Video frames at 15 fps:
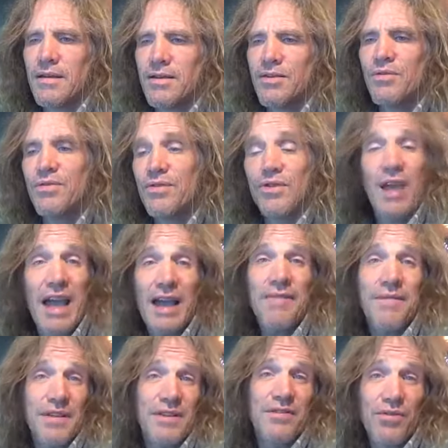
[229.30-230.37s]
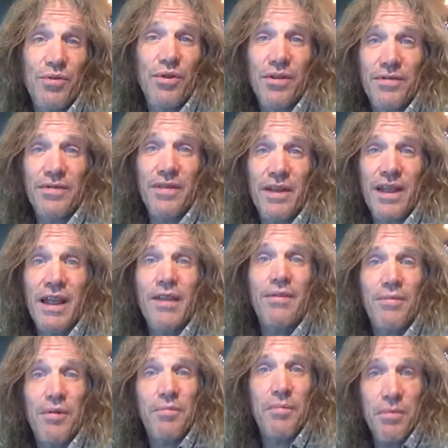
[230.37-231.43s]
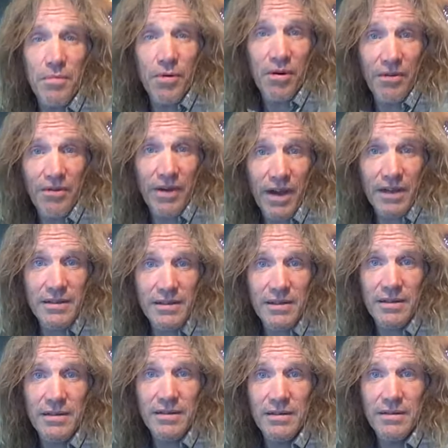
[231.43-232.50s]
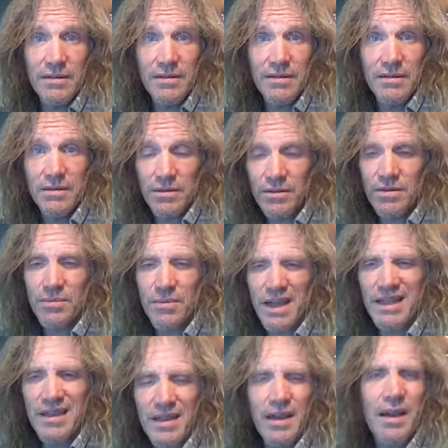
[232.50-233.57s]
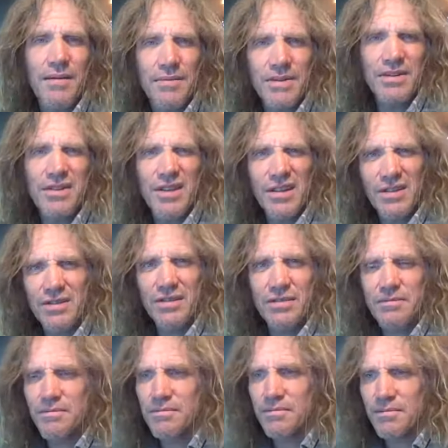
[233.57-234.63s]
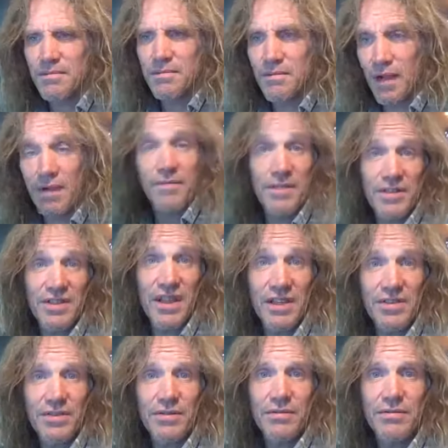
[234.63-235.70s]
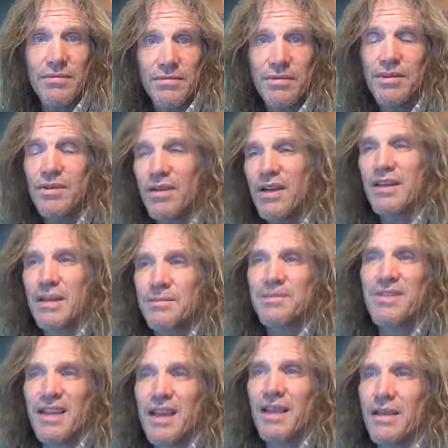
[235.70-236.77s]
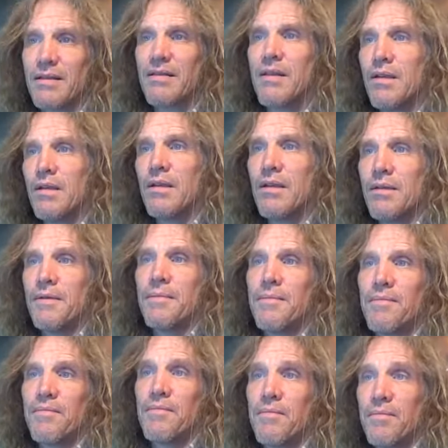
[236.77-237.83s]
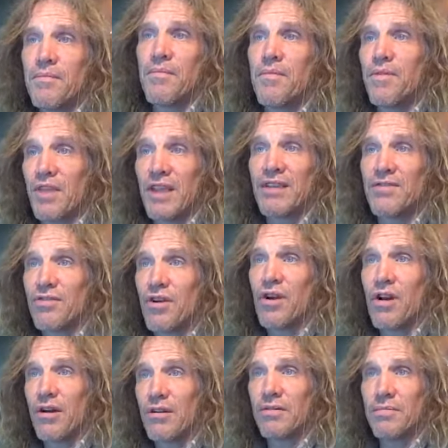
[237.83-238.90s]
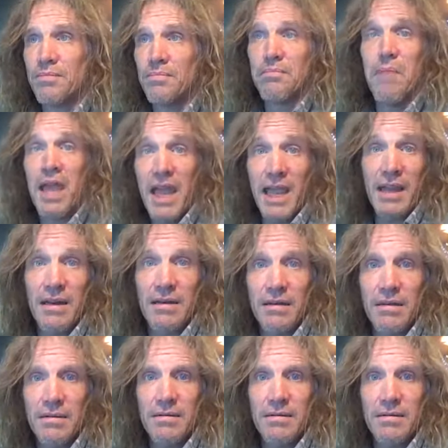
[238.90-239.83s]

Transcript: You you have to sort of anthropomorphize it to to make the conversation conversational. You end up saying things are made